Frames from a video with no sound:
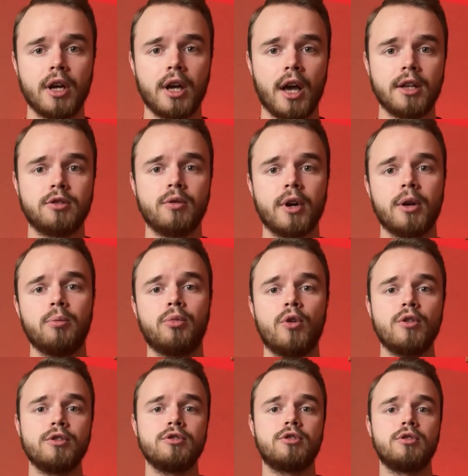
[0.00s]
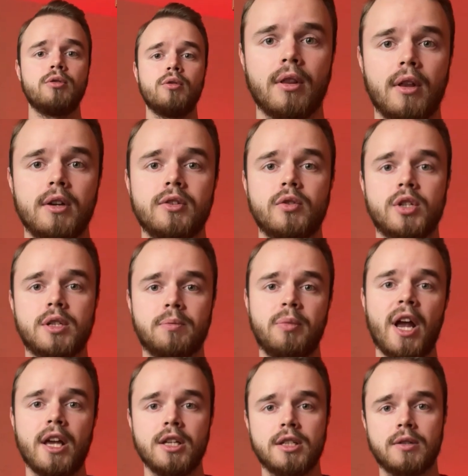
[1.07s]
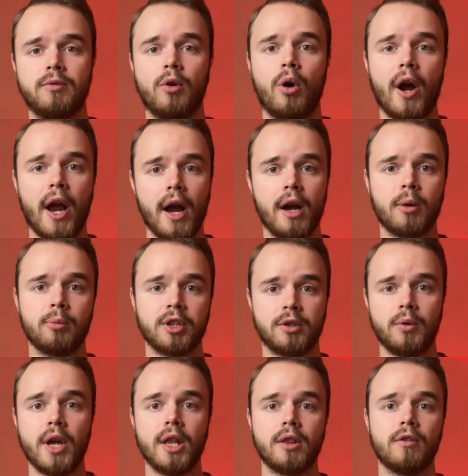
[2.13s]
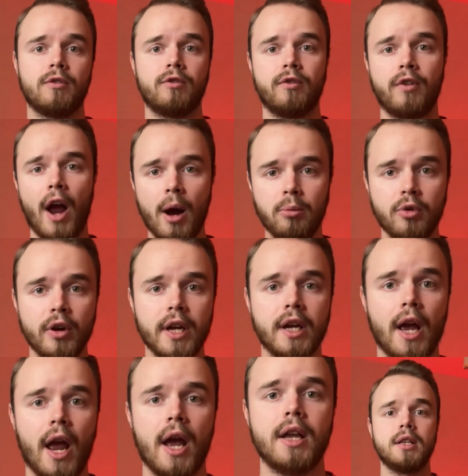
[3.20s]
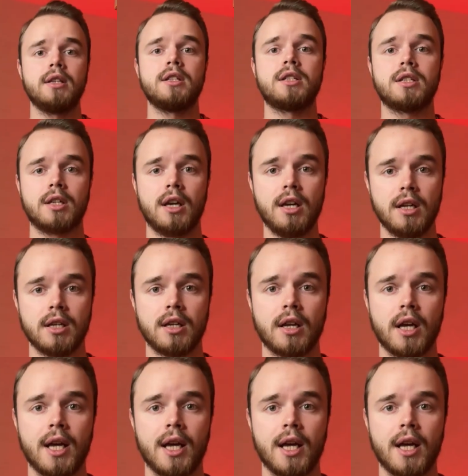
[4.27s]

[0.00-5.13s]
it's very important to there is space for air between the fabric and the skin.